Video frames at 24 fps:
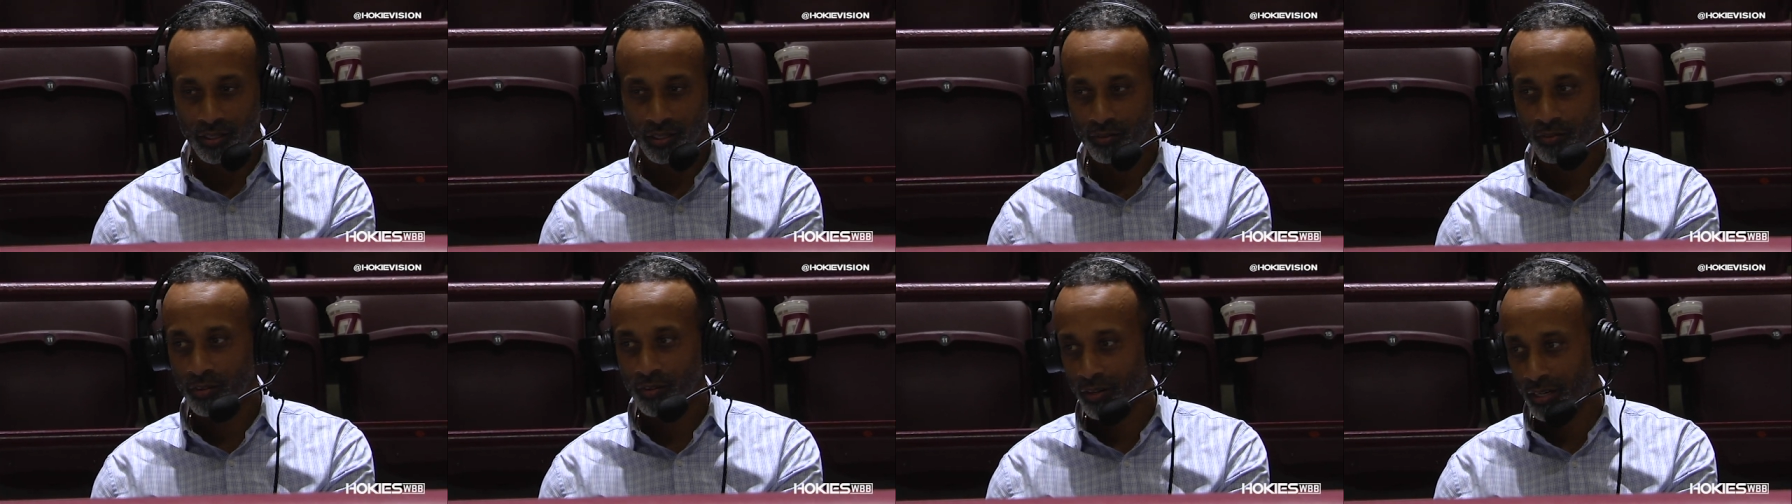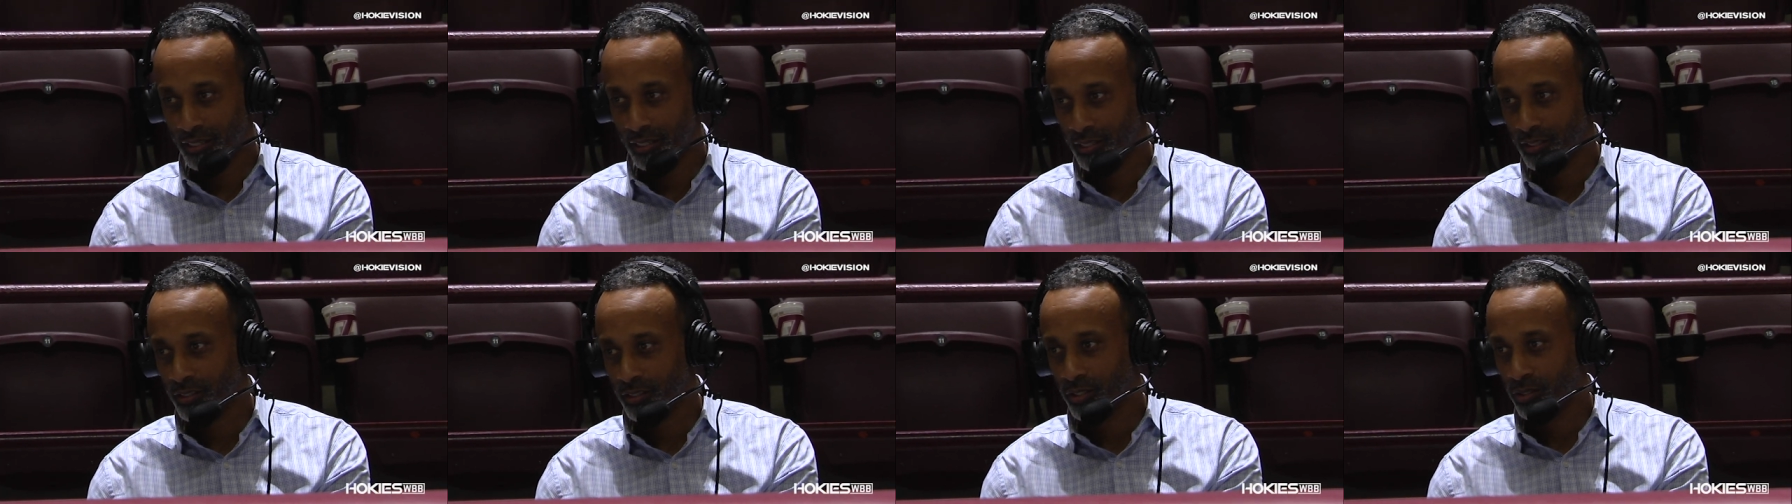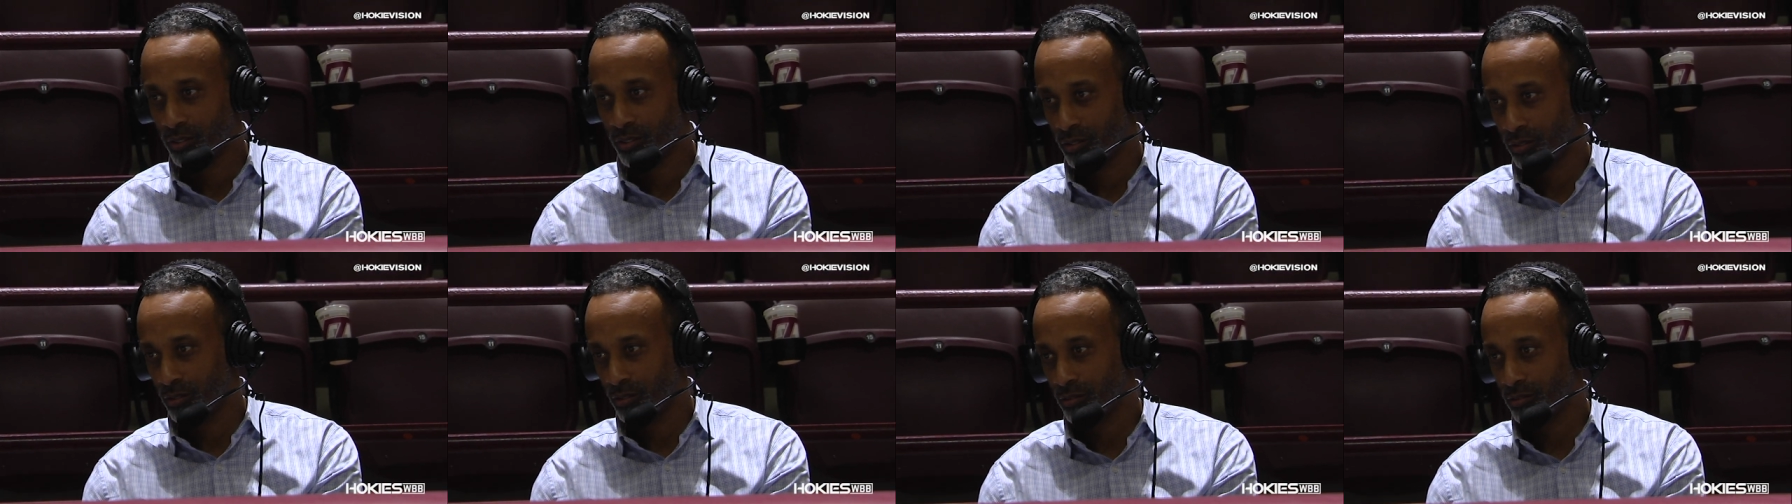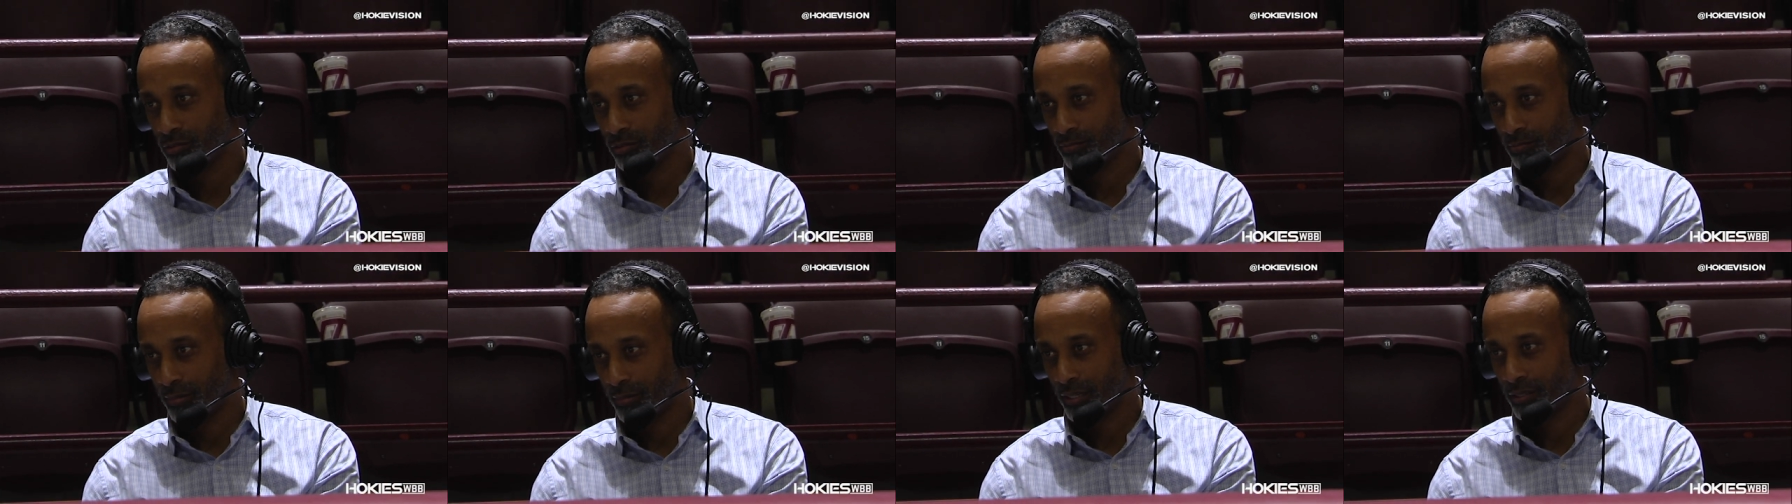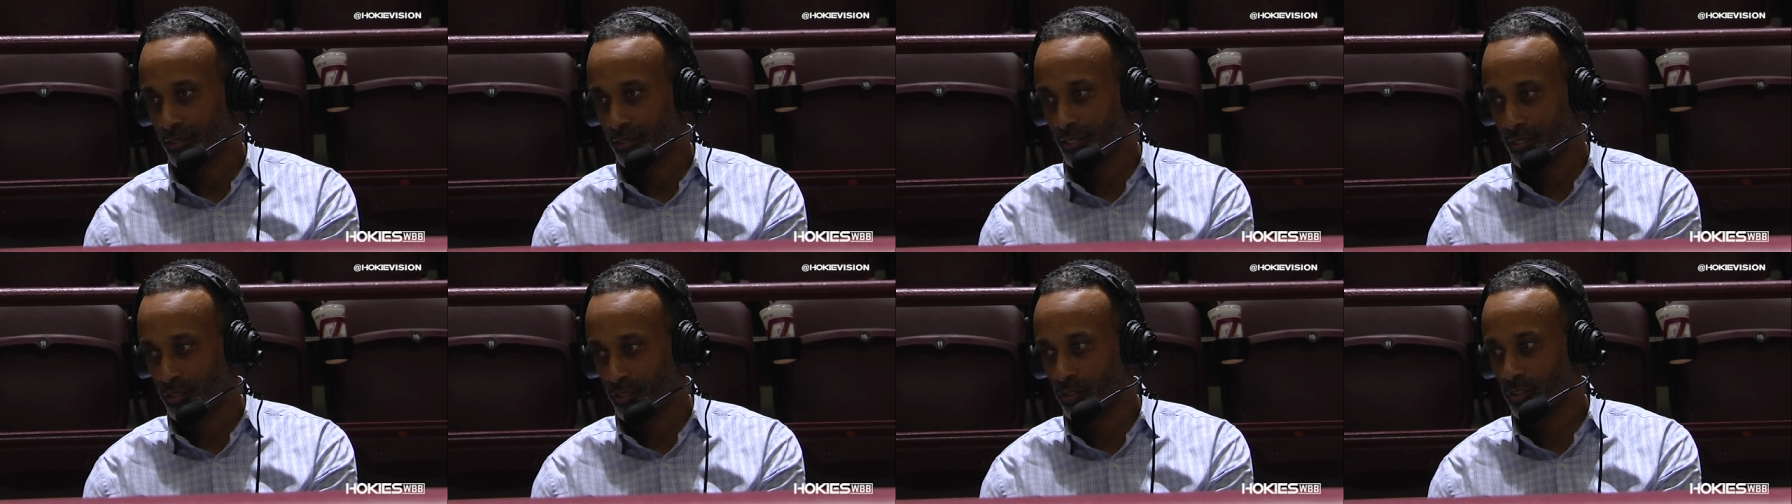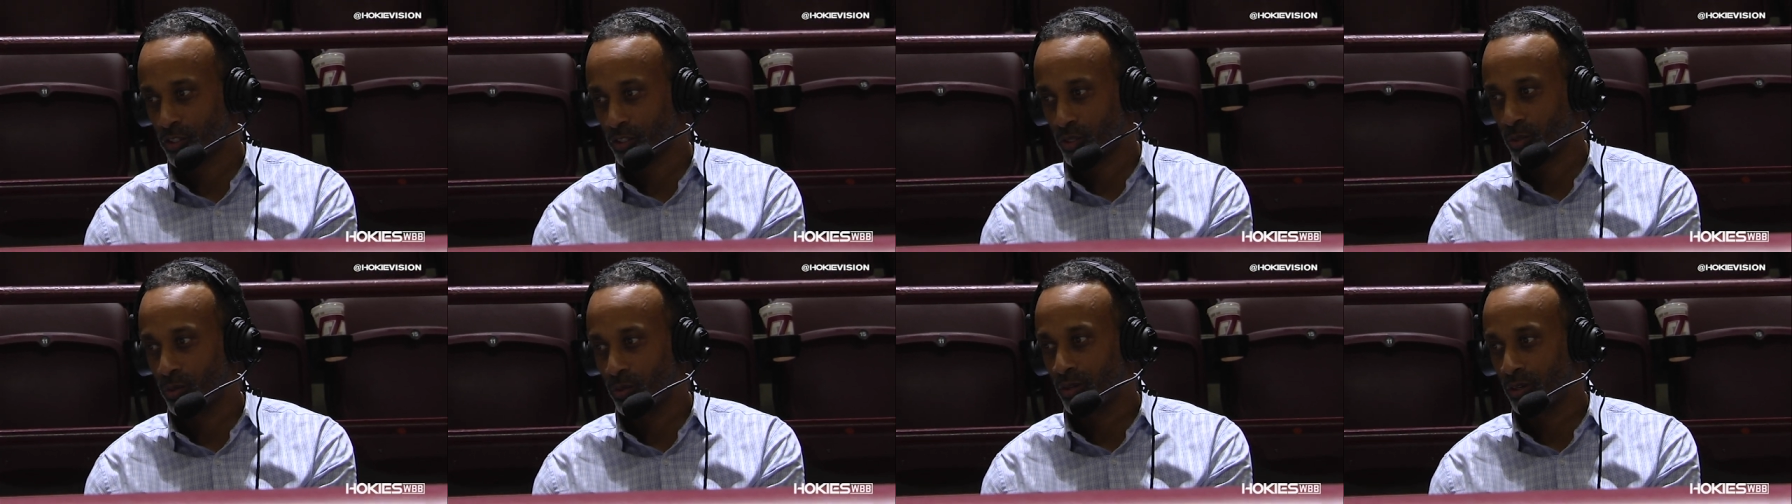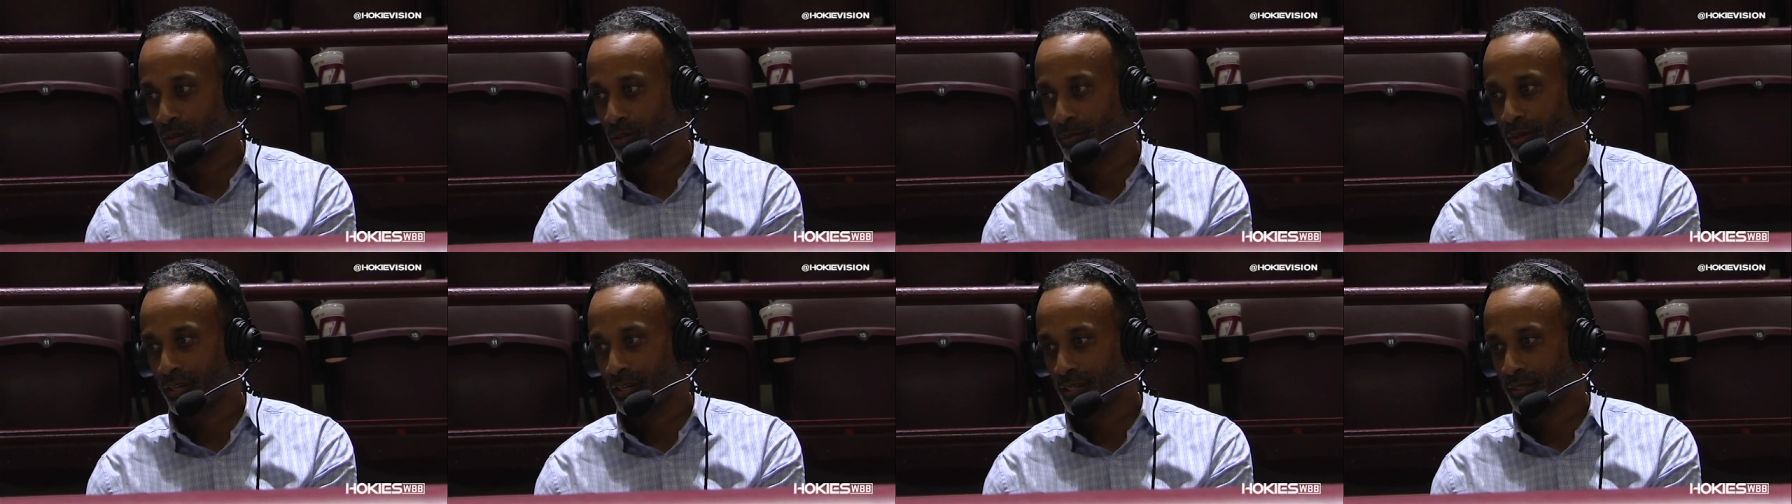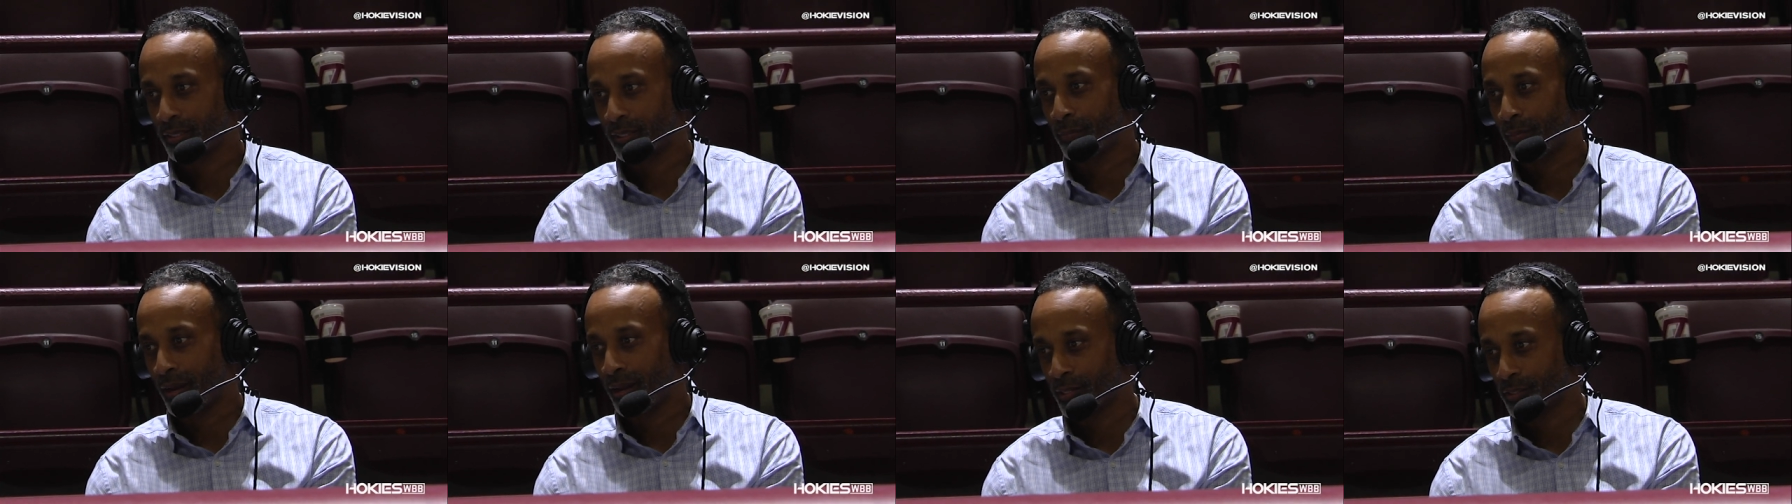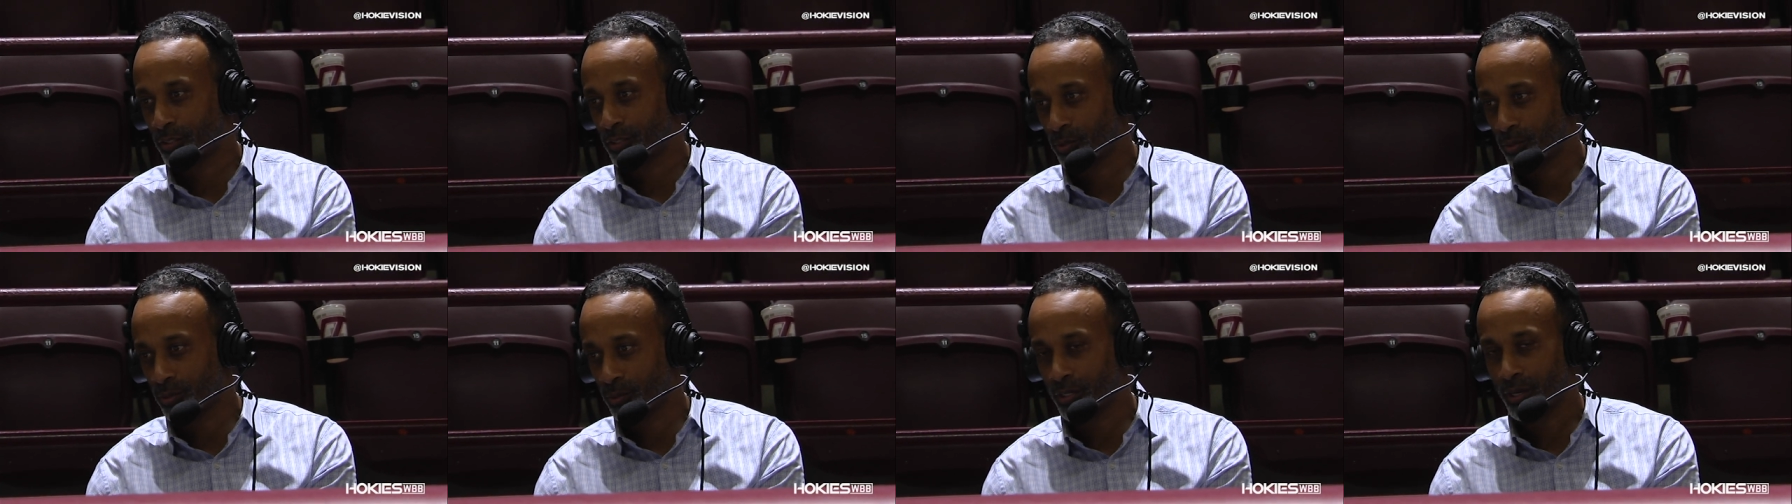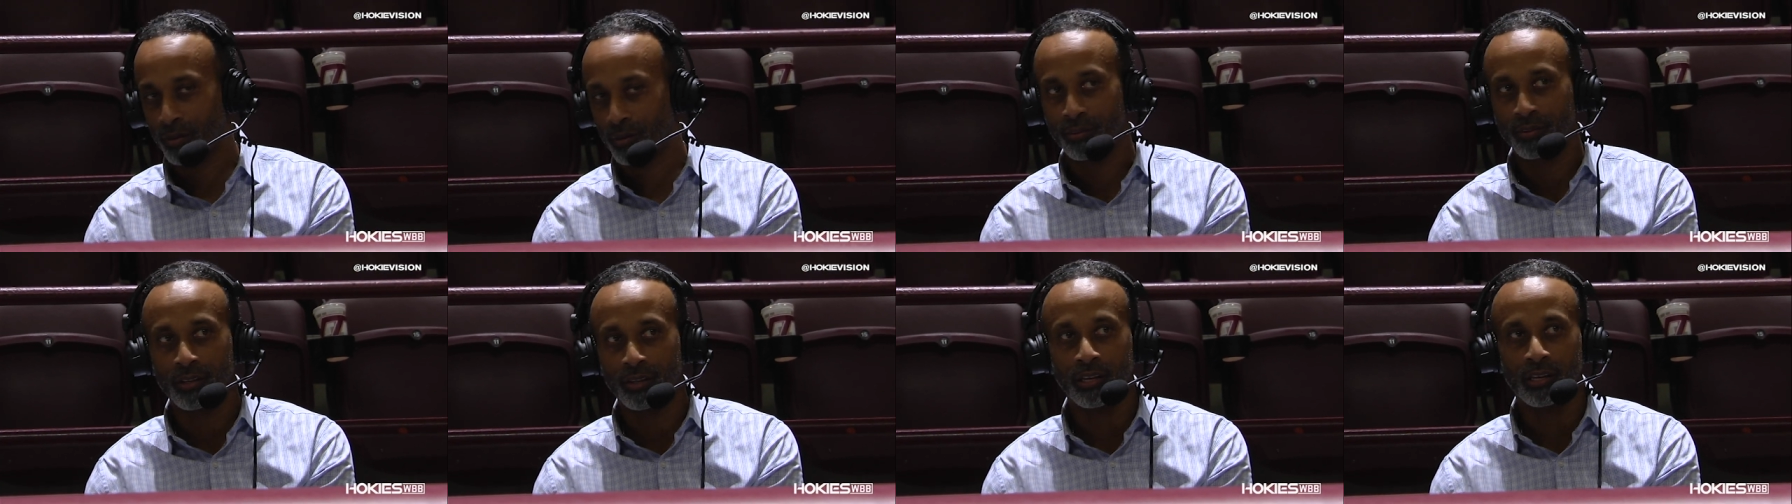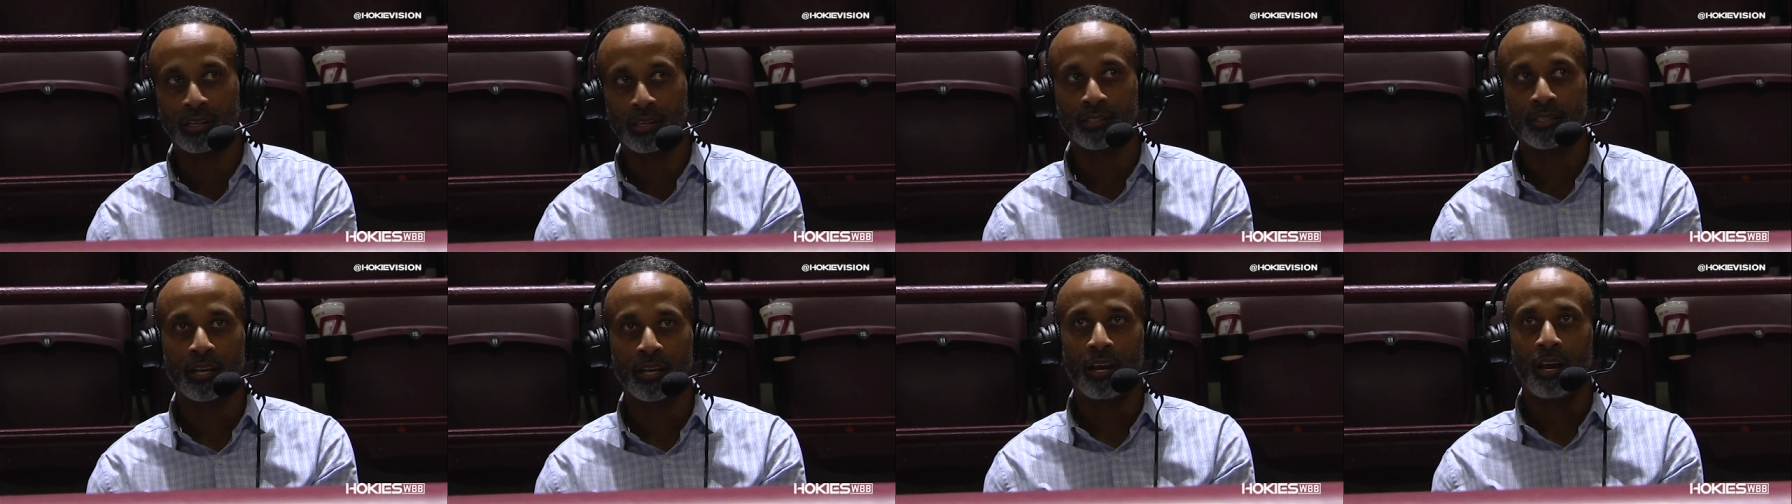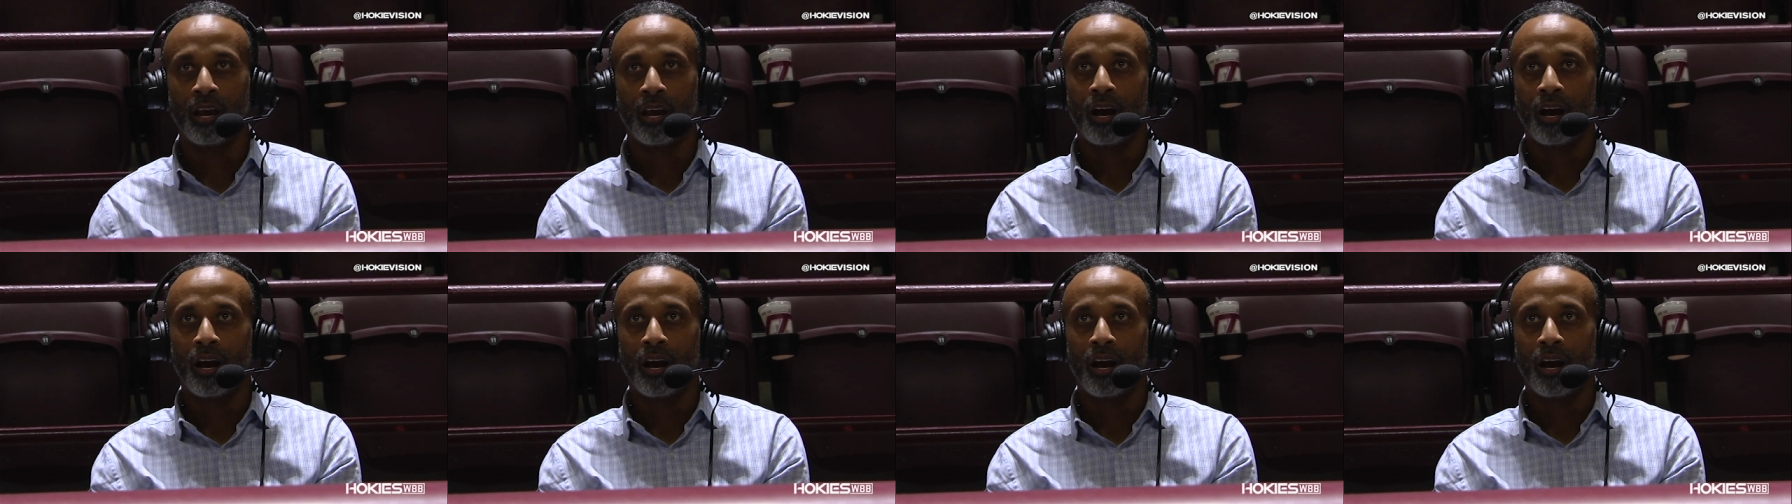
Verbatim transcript: give credit to Maryland Eastern Shore because they made us do certain things.